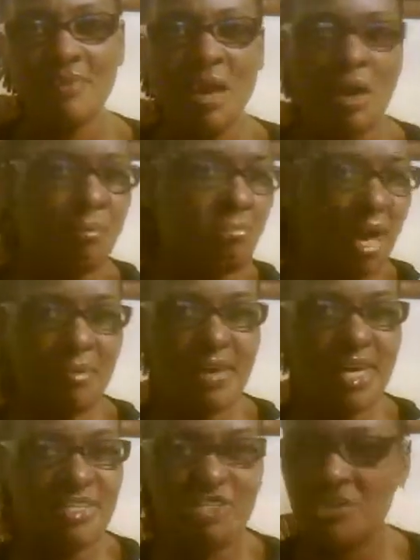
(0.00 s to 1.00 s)
Maybe
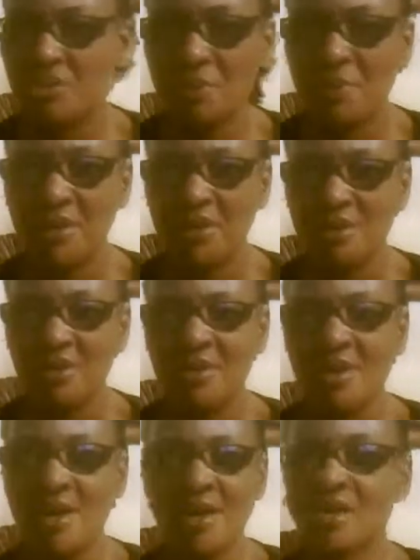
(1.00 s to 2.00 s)
it's just to Peter.
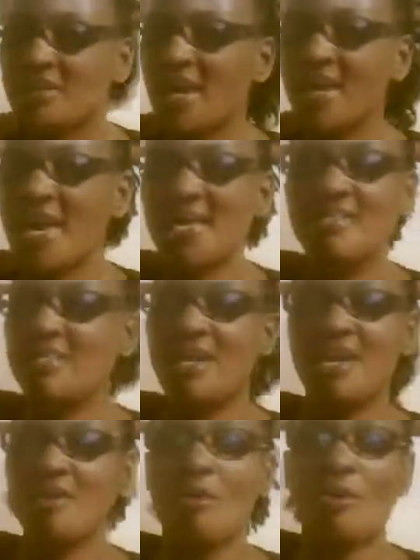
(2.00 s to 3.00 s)
Because I can't see
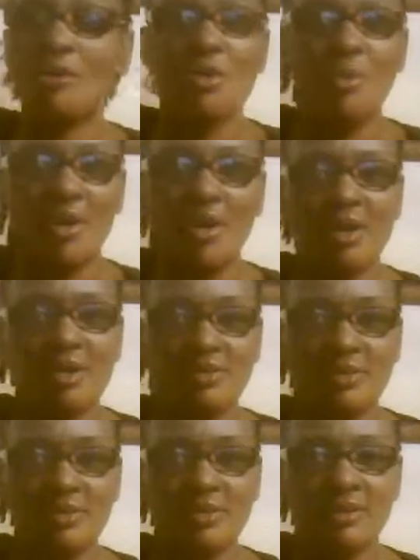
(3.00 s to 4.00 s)
it going nowhere else.
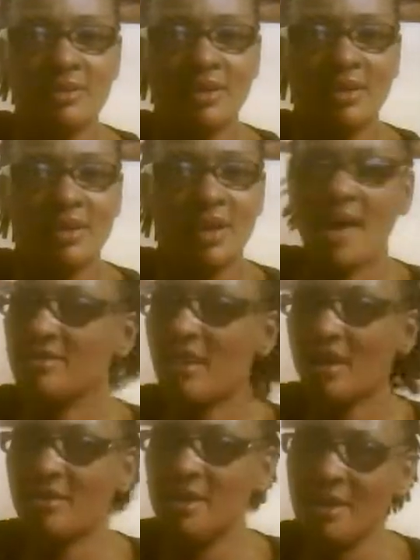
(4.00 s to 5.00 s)
And
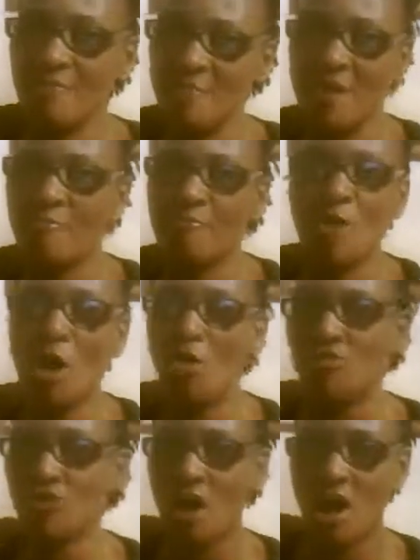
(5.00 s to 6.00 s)
if
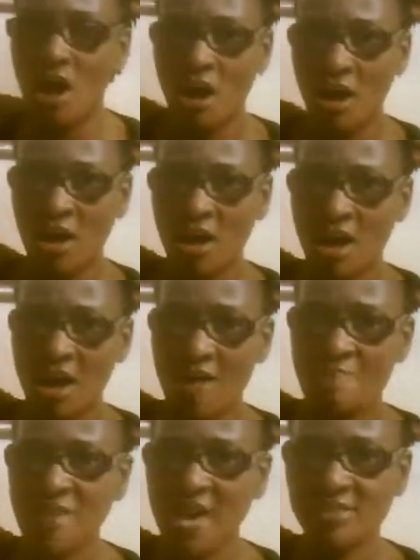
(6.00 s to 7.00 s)

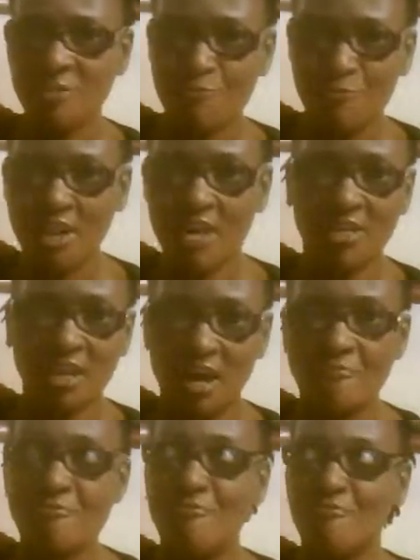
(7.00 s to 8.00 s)
that's a friend
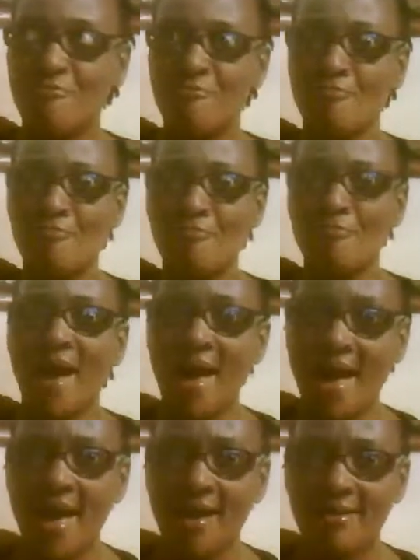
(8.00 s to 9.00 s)
of
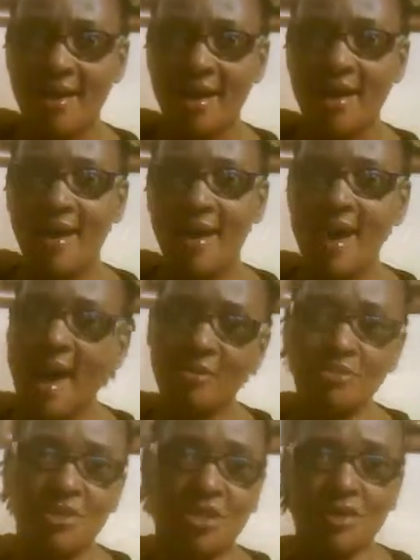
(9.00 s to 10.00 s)
mine, I don't
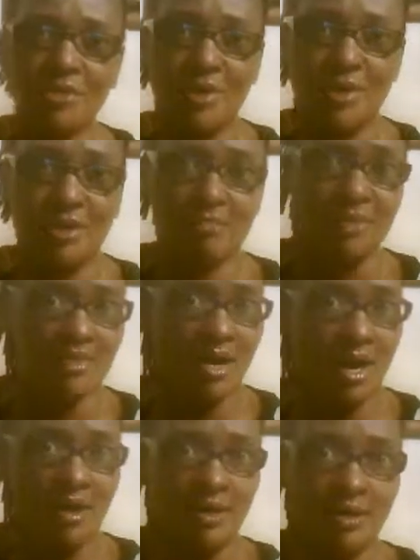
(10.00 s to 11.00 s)
need no enemies,
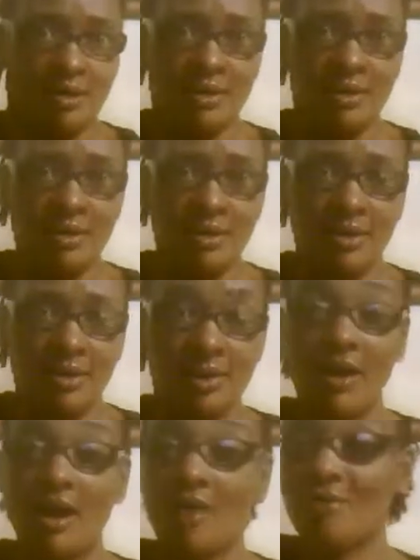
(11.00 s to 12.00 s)
huh?
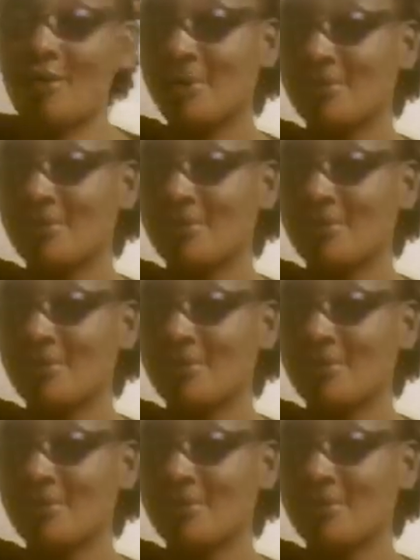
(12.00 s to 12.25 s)
All right.